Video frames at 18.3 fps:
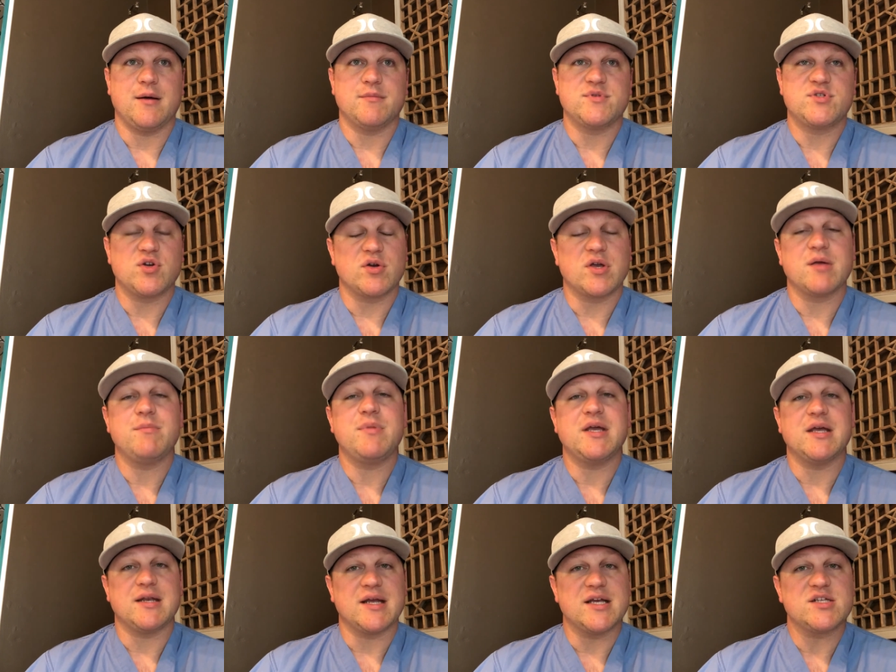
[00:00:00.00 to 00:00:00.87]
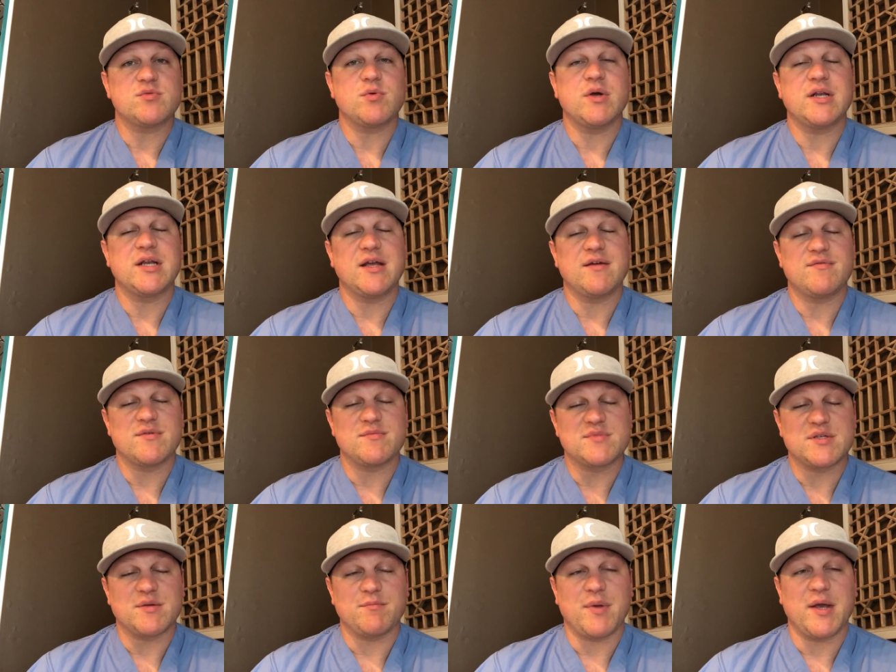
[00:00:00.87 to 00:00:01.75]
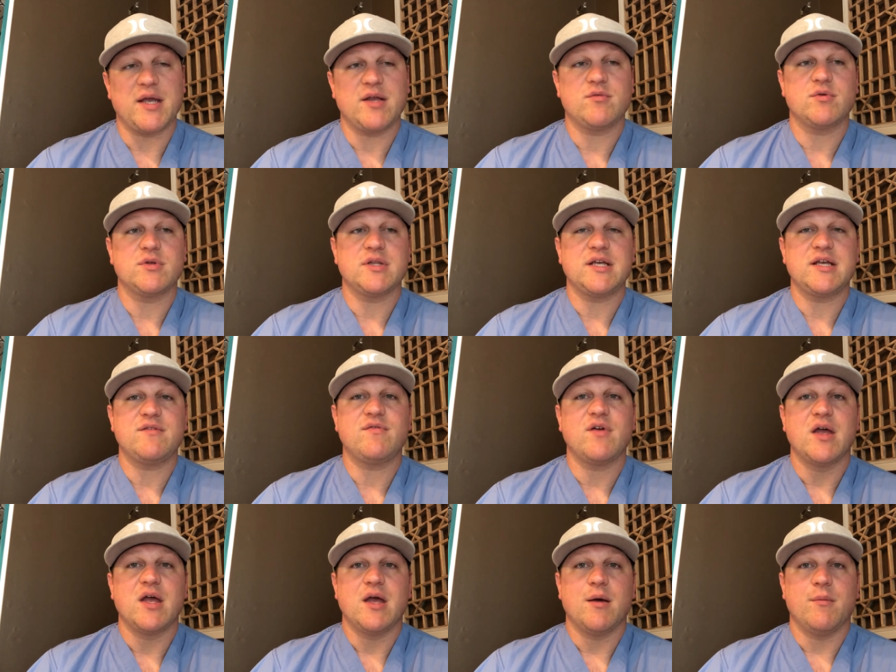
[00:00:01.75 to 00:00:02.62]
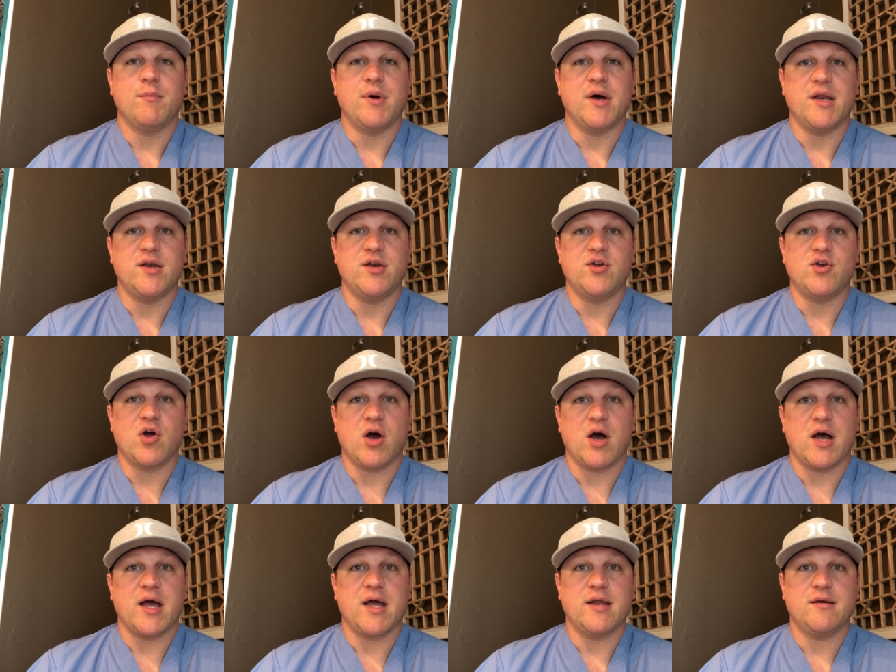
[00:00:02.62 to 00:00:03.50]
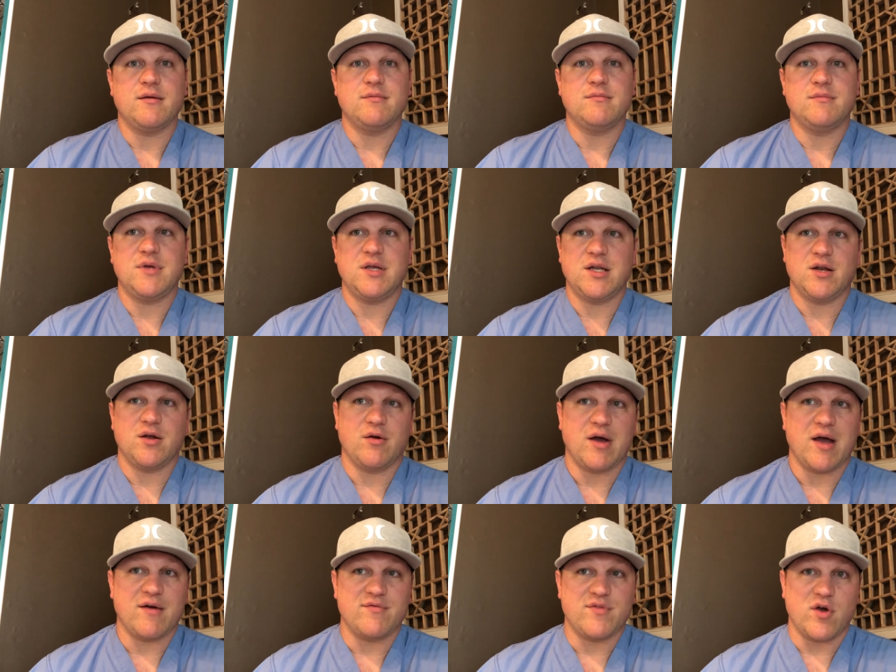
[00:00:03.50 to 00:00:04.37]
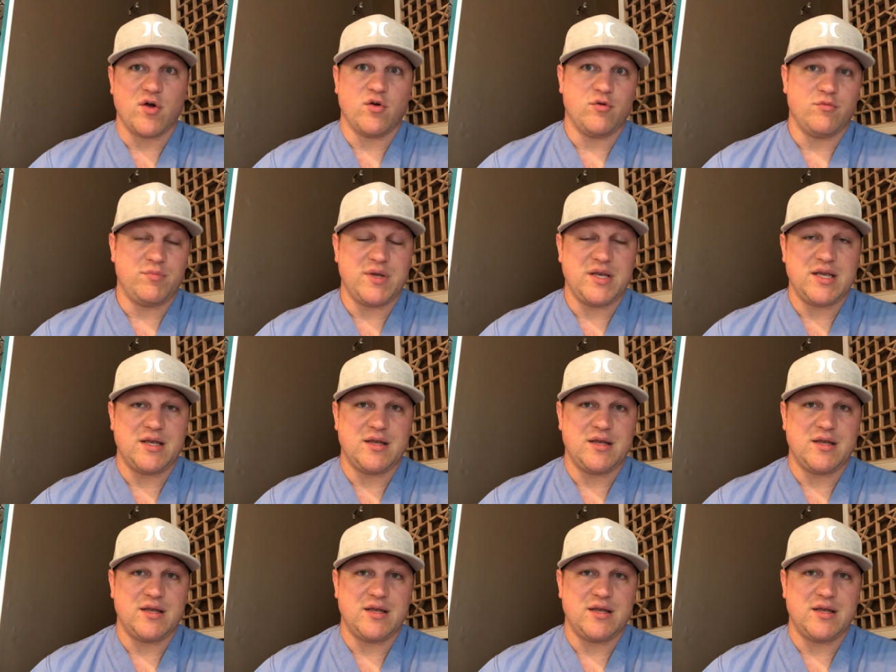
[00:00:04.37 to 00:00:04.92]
So it can be a nice way to give them some pain relief, but not, have the OB,